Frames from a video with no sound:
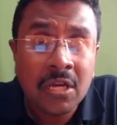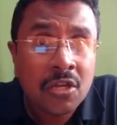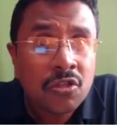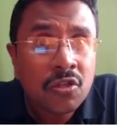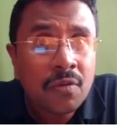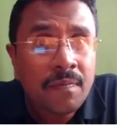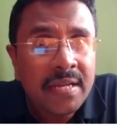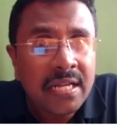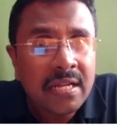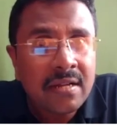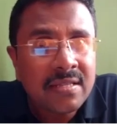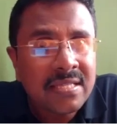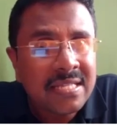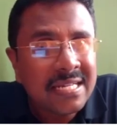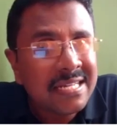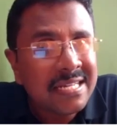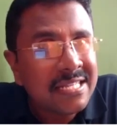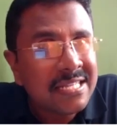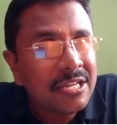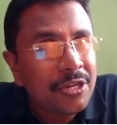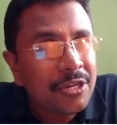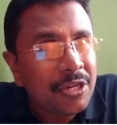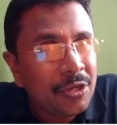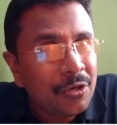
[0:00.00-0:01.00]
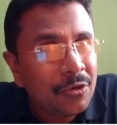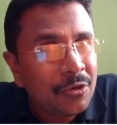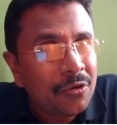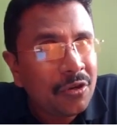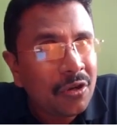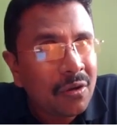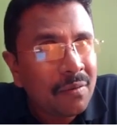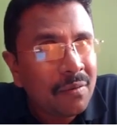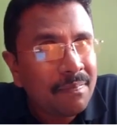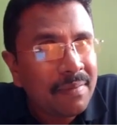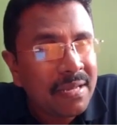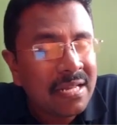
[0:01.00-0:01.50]
So because that is a new
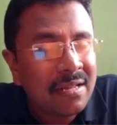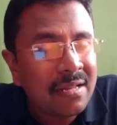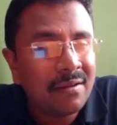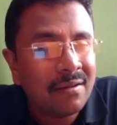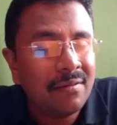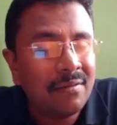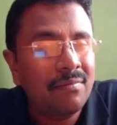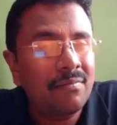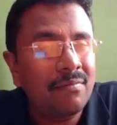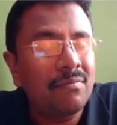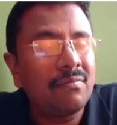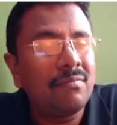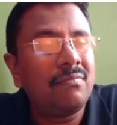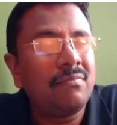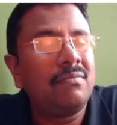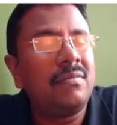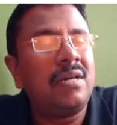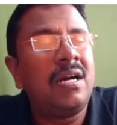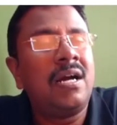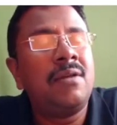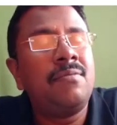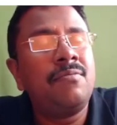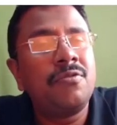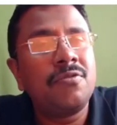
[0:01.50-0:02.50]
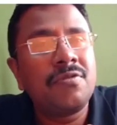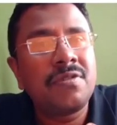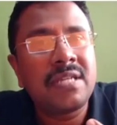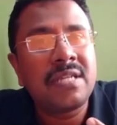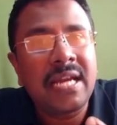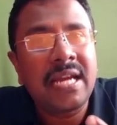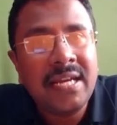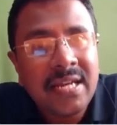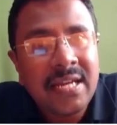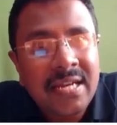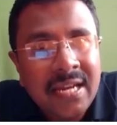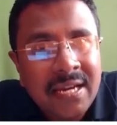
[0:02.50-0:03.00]
topic, almost
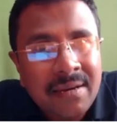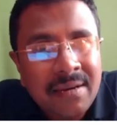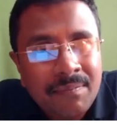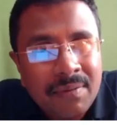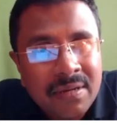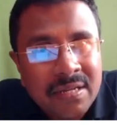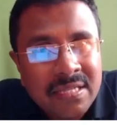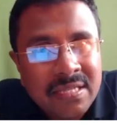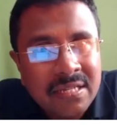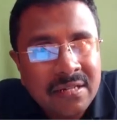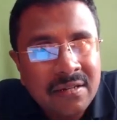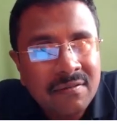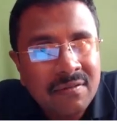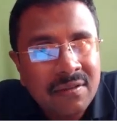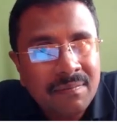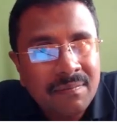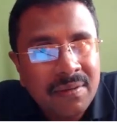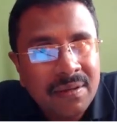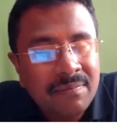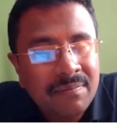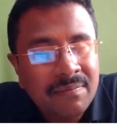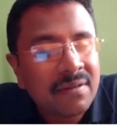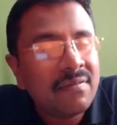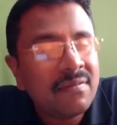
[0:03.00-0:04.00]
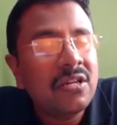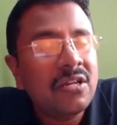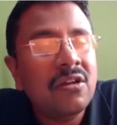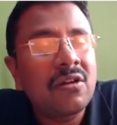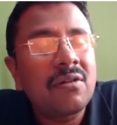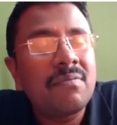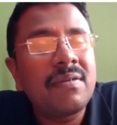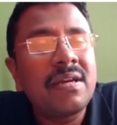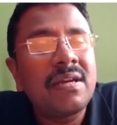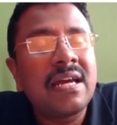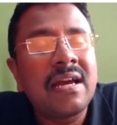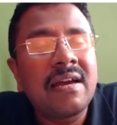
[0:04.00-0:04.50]
99% of the people will
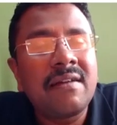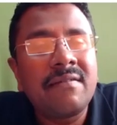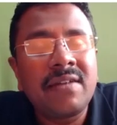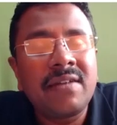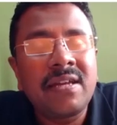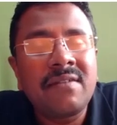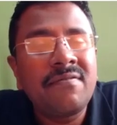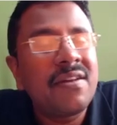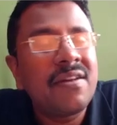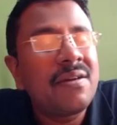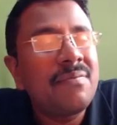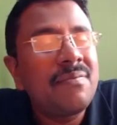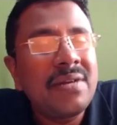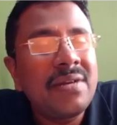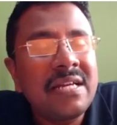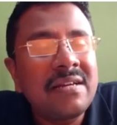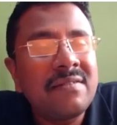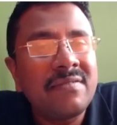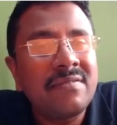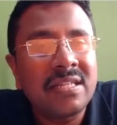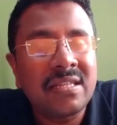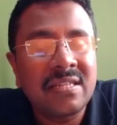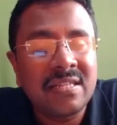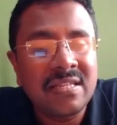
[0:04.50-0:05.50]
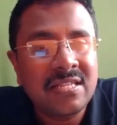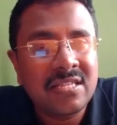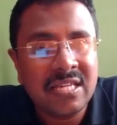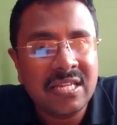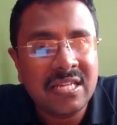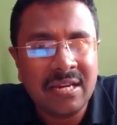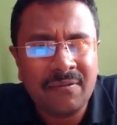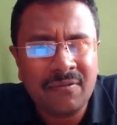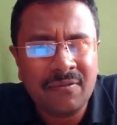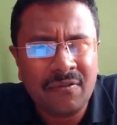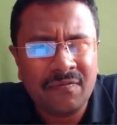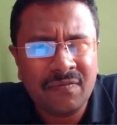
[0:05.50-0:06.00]
not be having familiar with this
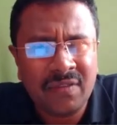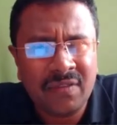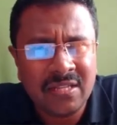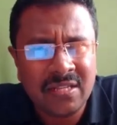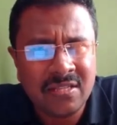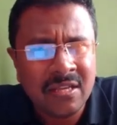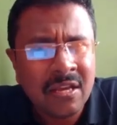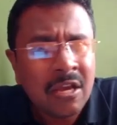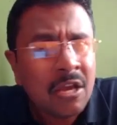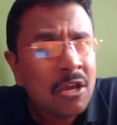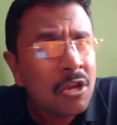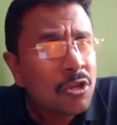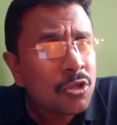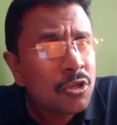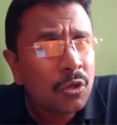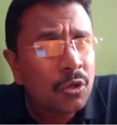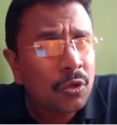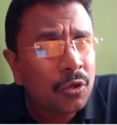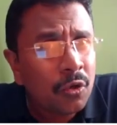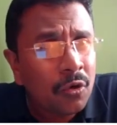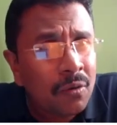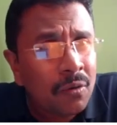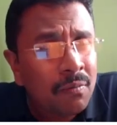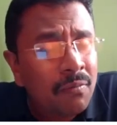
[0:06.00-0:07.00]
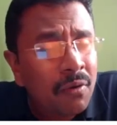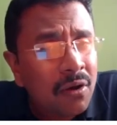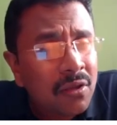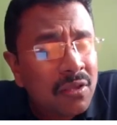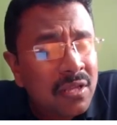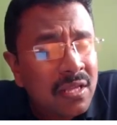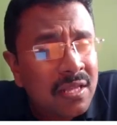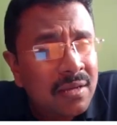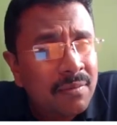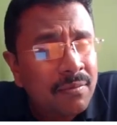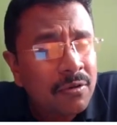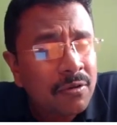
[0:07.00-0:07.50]
type of things. So don't
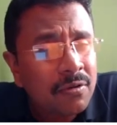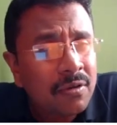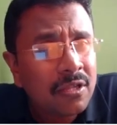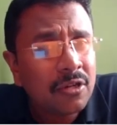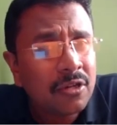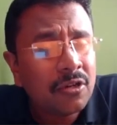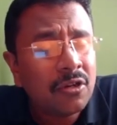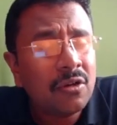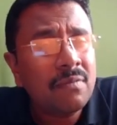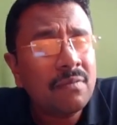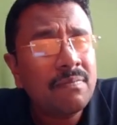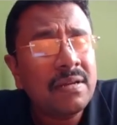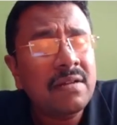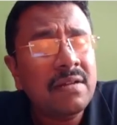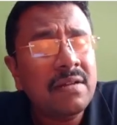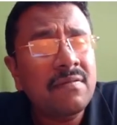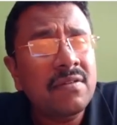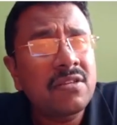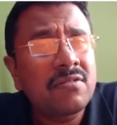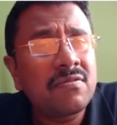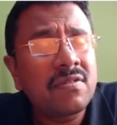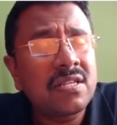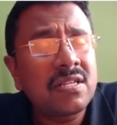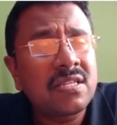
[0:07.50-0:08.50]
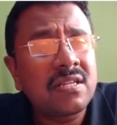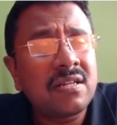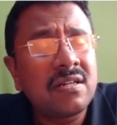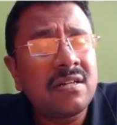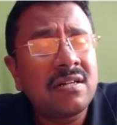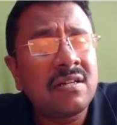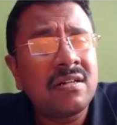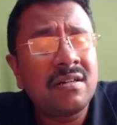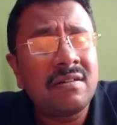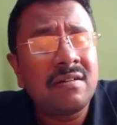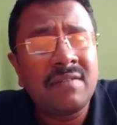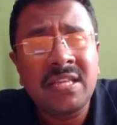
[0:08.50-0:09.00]
bother about the topic which was
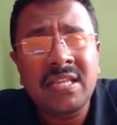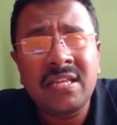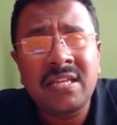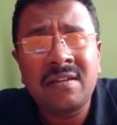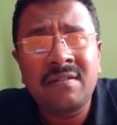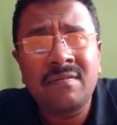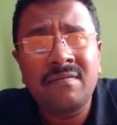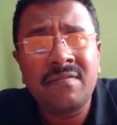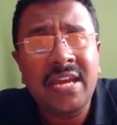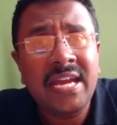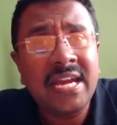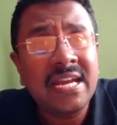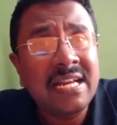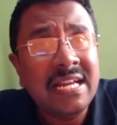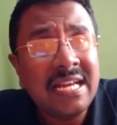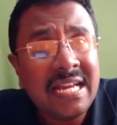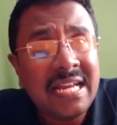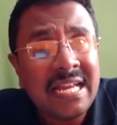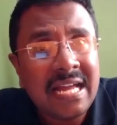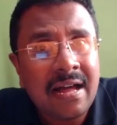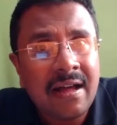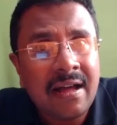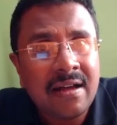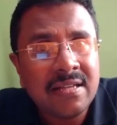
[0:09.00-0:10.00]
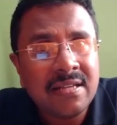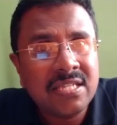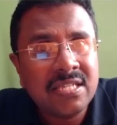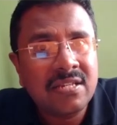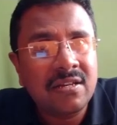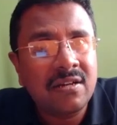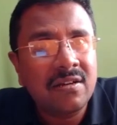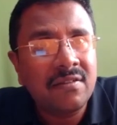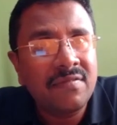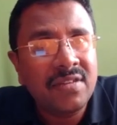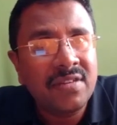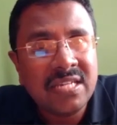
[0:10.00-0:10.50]
very vaguely asked
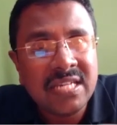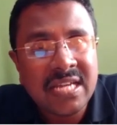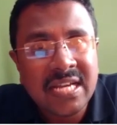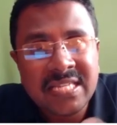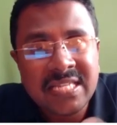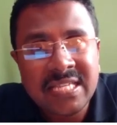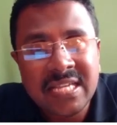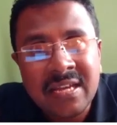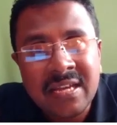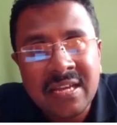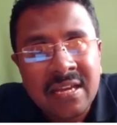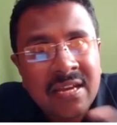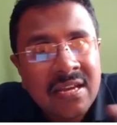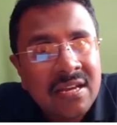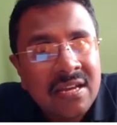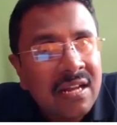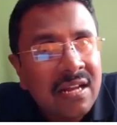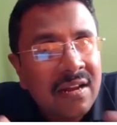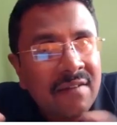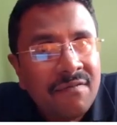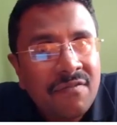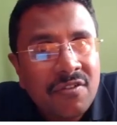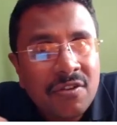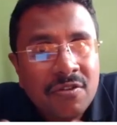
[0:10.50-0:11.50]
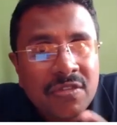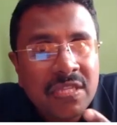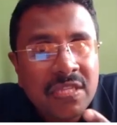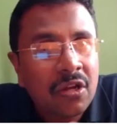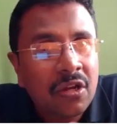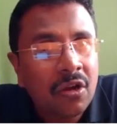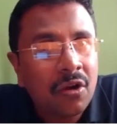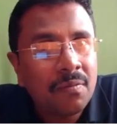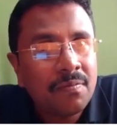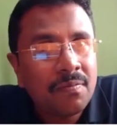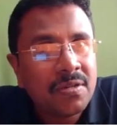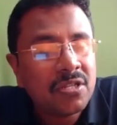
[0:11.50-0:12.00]
or which has a
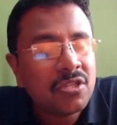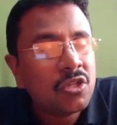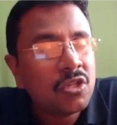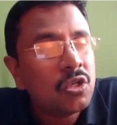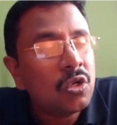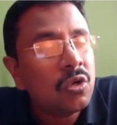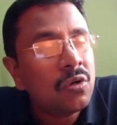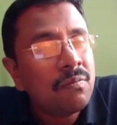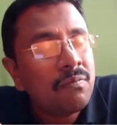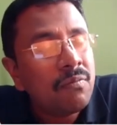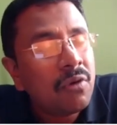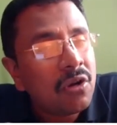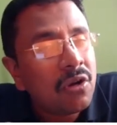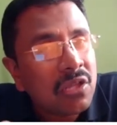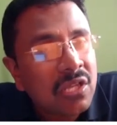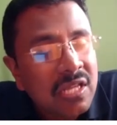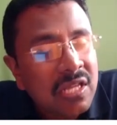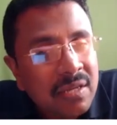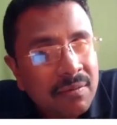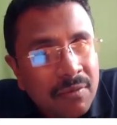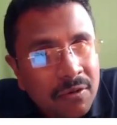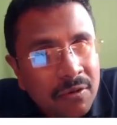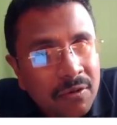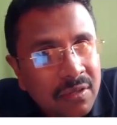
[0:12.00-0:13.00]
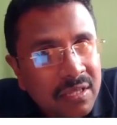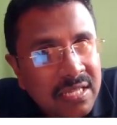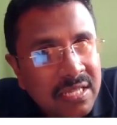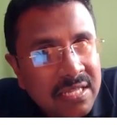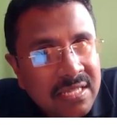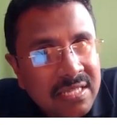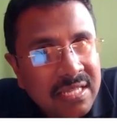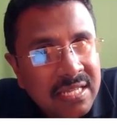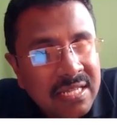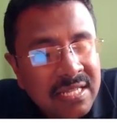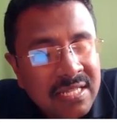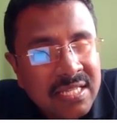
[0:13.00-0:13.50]
confusing options. Don't bother about
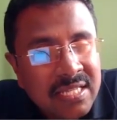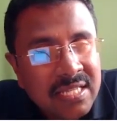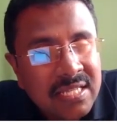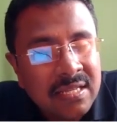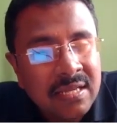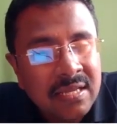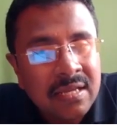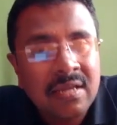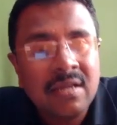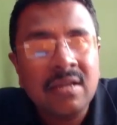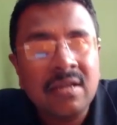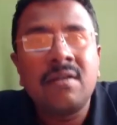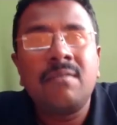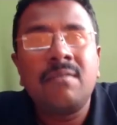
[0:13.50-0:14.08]
these things.